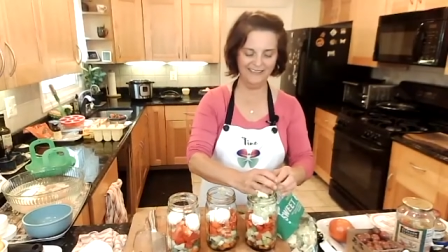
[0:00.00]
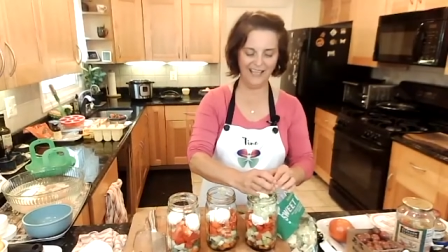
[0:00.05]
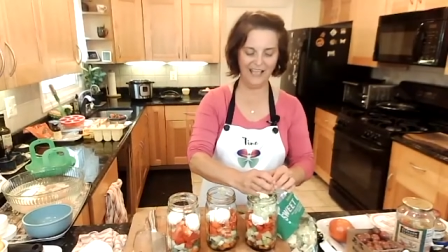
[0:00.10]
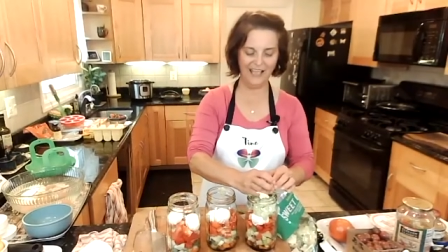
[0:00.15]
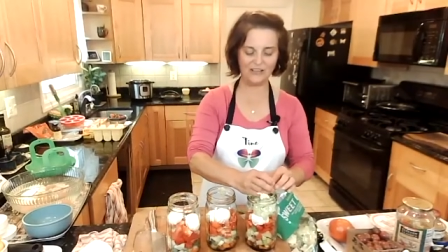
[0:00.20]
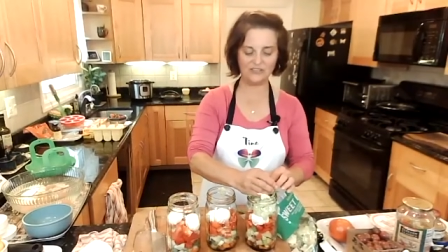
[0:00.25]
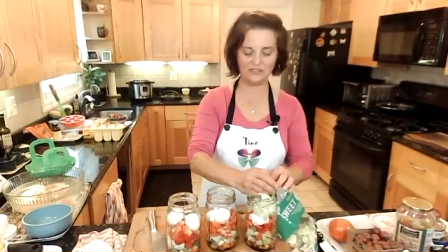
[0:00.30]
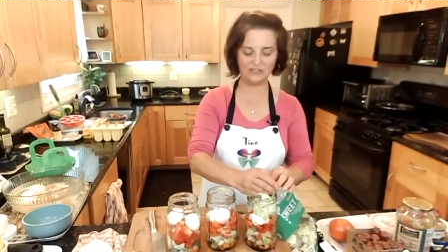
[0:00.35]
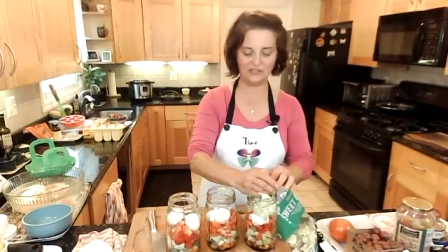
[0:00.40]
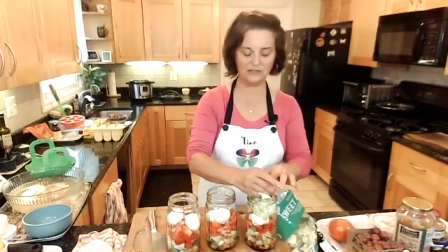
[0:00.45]

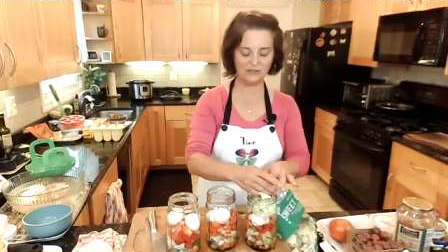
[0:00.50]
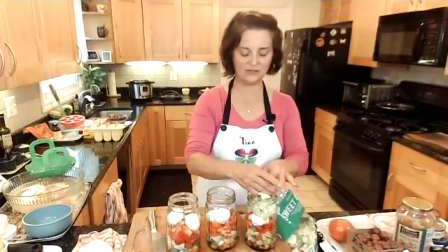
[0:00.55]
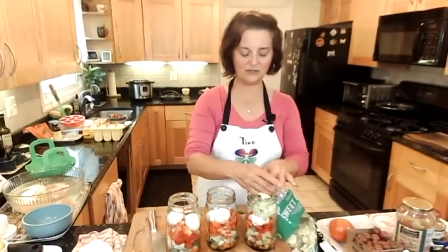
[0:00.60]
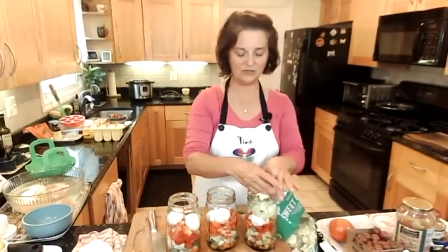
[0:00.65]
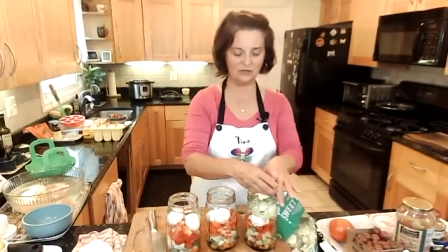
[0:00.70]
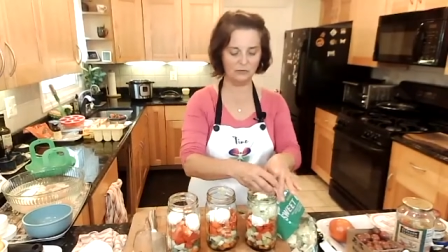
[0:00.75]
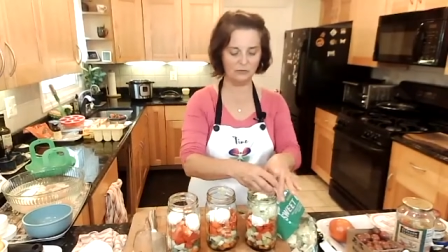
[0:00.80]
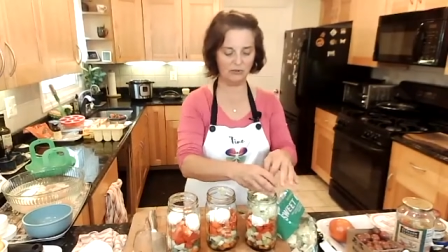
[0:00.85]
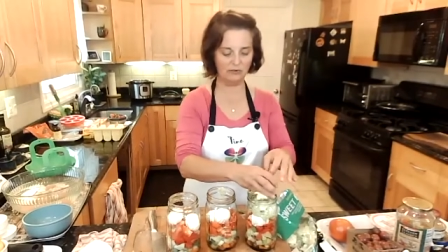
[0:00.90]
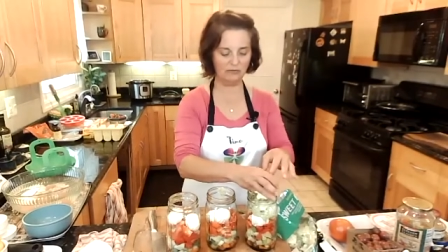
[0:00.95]
Actually, these are
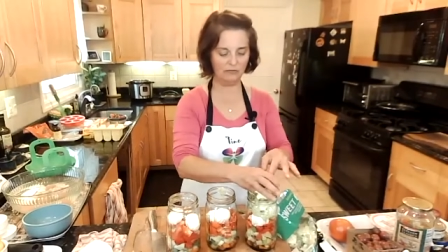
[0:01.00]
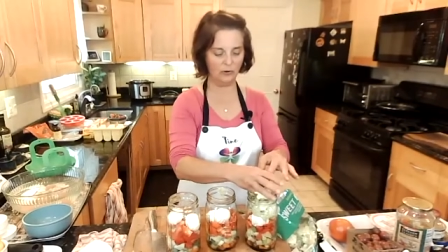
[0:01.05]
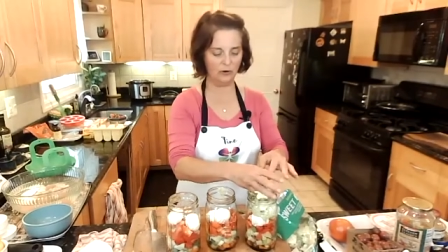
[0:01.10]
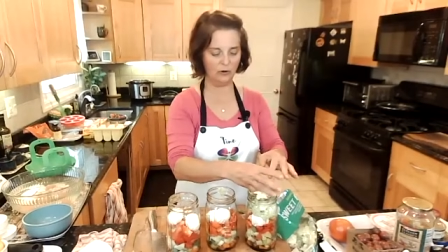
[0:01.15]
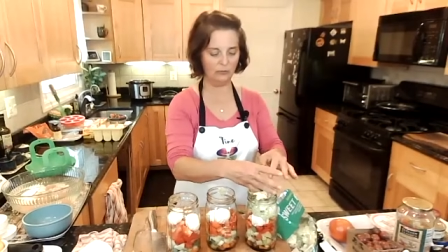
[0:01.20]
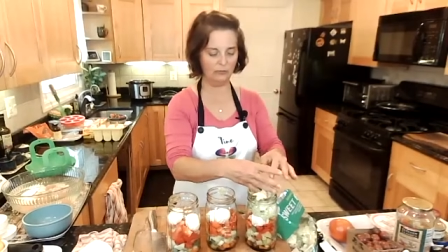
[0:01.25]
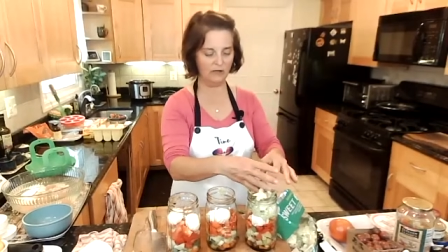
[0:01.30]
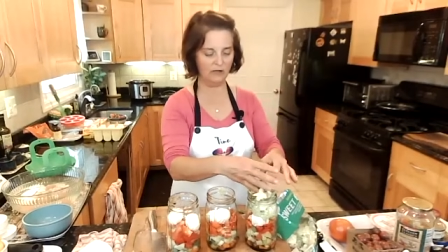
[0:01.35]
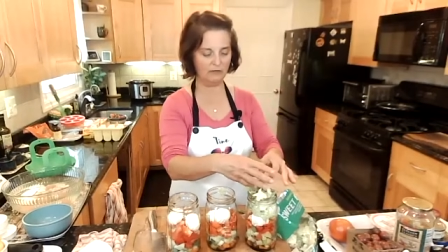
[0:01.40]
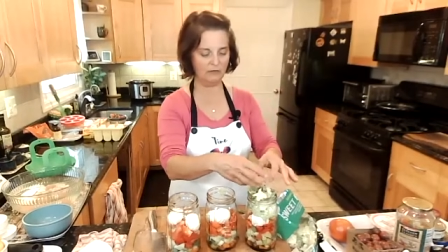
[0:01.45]
going to be for
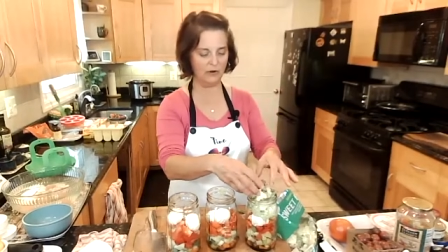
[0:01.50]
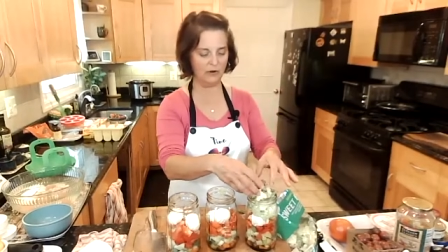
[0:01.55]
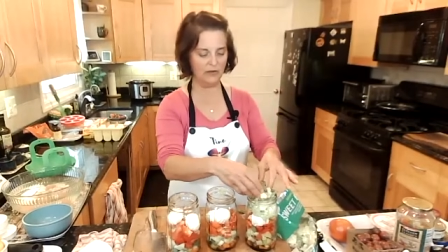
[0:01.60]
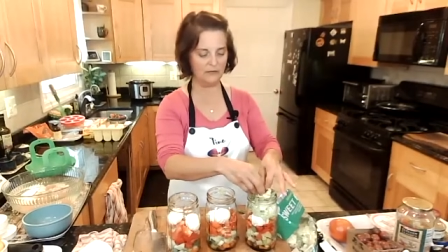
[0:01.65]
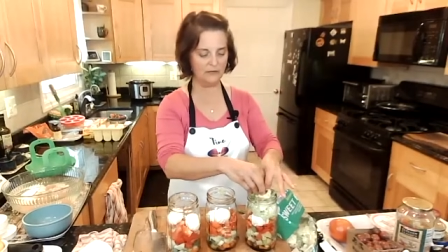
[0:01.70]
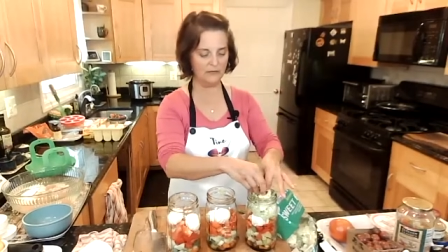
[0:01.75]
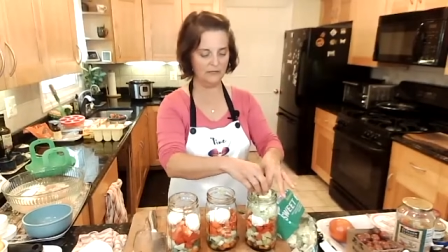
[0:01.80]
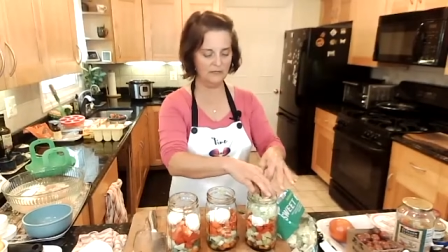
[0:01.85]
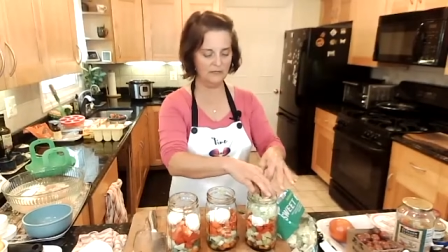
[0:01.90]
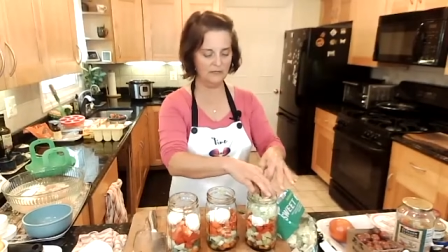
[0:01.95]
my
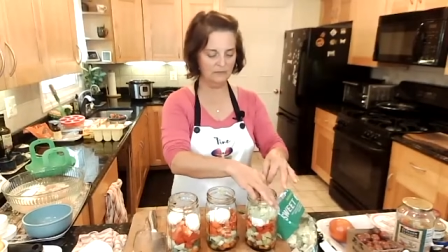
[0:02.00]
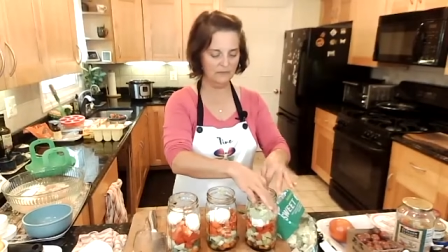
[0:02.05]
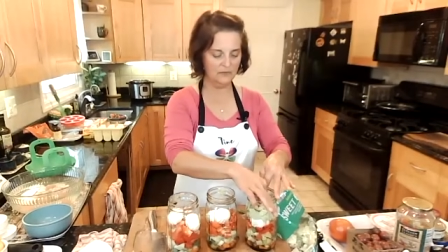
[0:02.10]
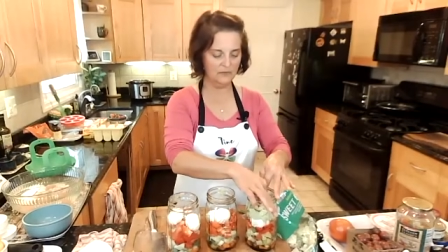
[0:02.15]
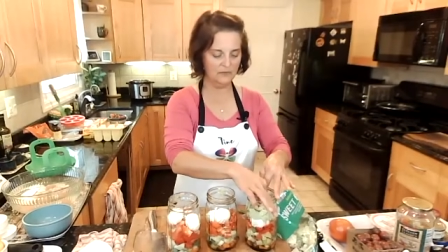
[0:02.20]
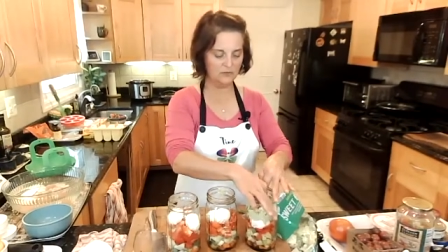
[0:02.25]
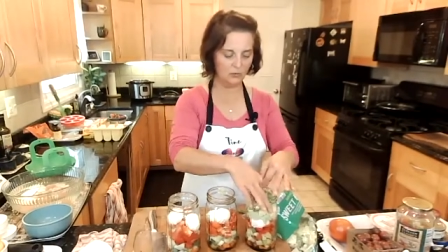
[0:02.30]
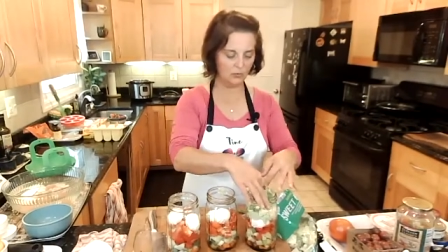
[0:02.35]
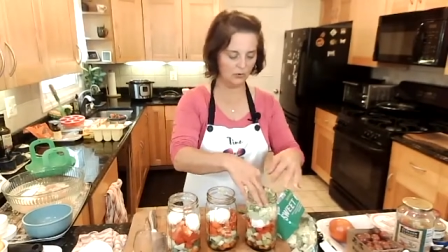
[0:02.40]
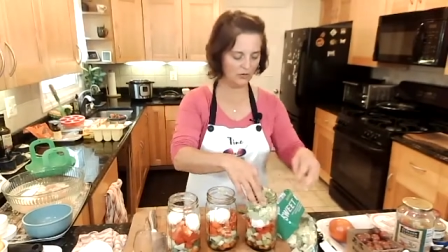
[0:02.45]
friend.
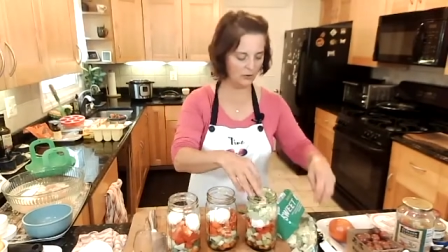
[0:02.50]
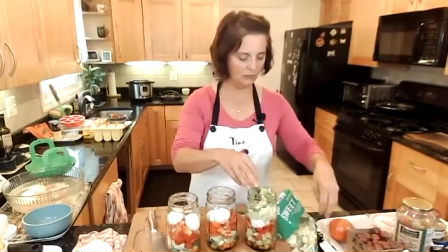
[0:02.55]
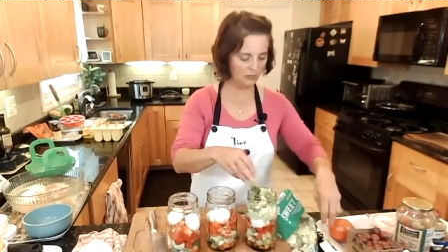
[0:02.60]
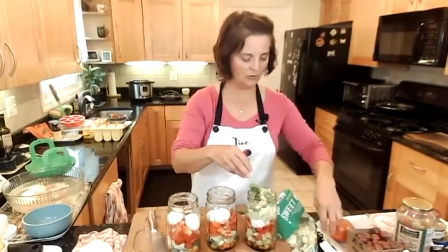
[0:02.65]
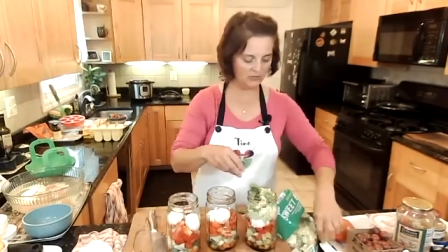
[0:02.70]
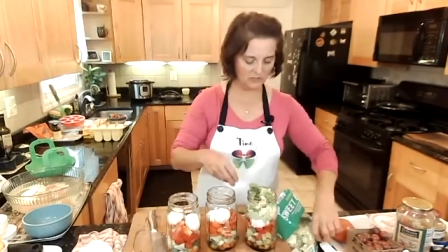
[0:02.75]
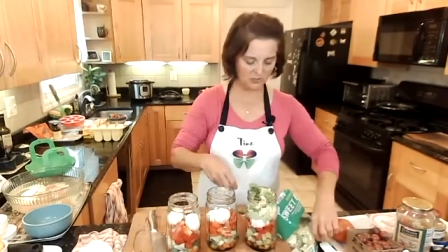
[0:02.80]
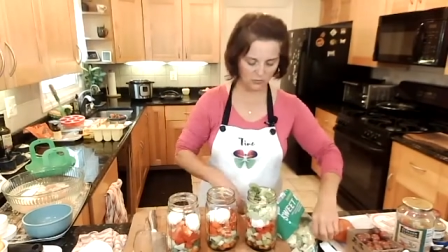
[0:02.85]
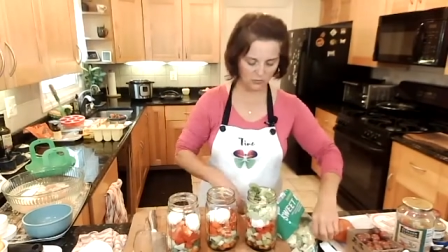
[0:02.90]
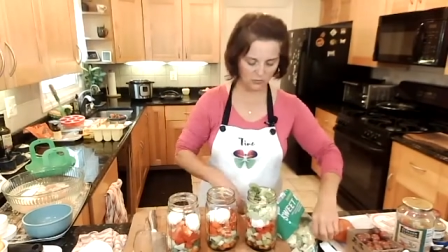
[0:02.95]
So we're going to
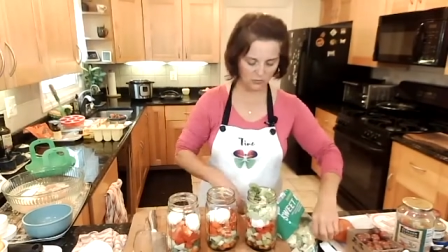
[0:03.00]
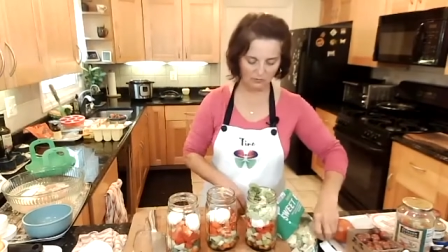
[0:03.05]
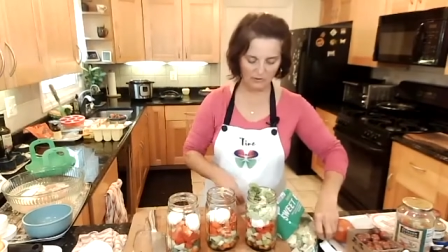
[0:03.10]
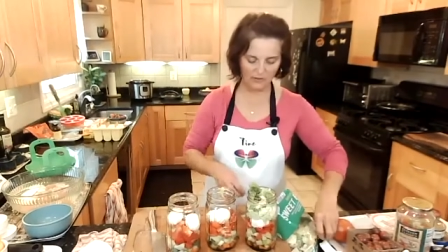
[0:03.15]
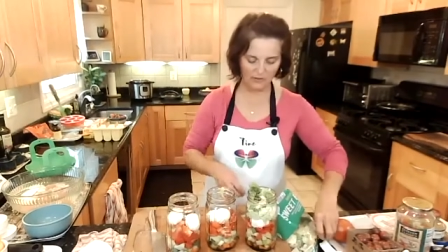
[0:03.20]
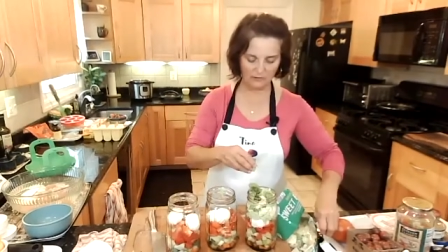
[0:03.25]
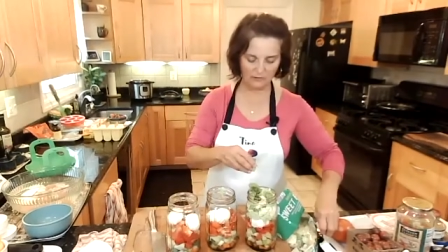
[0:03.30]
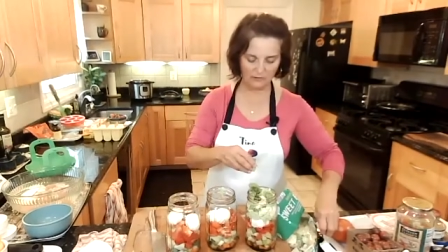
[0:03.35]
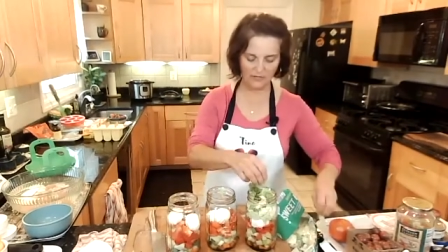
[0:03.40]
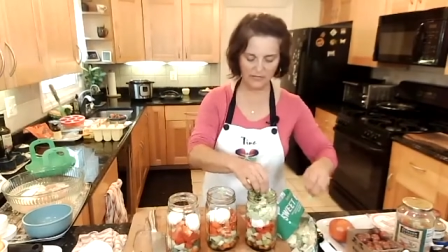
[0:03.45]
put sweet
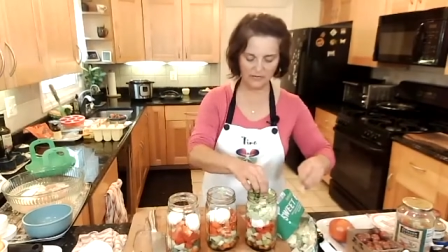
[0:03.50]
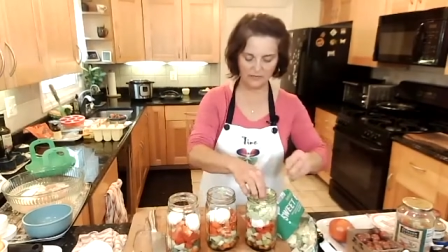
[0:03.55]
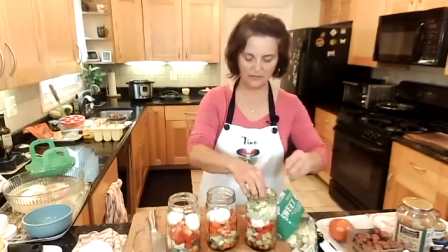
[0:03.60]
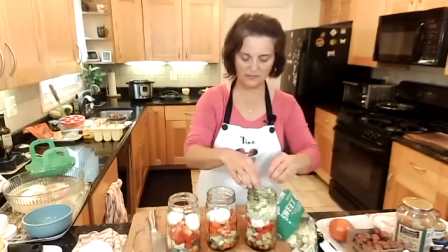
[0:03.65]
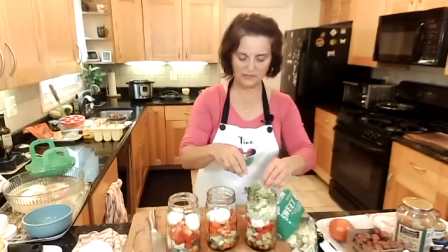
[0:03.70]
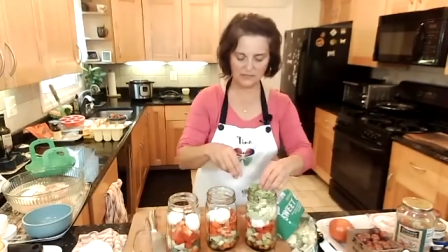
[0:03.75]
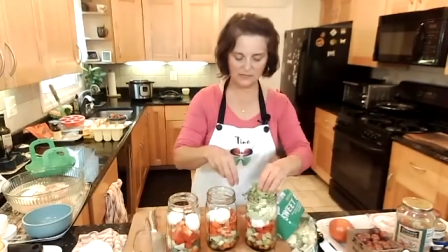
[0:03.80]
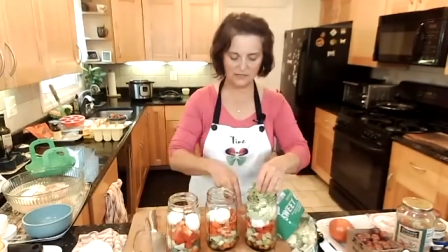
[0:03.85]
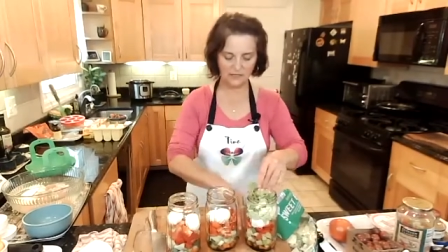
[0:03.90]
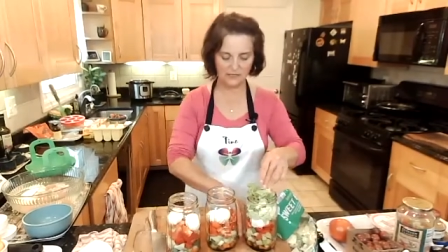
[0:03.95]
butter
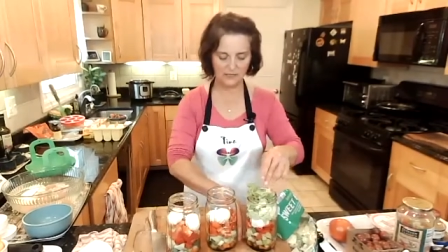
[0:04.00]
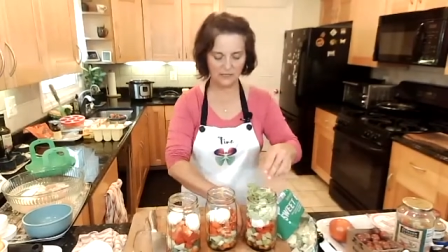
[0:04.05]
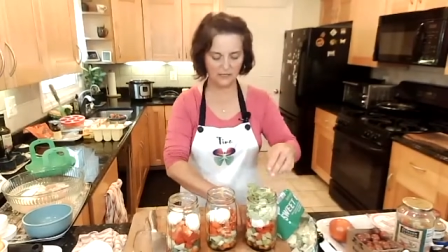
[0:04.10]
lettuce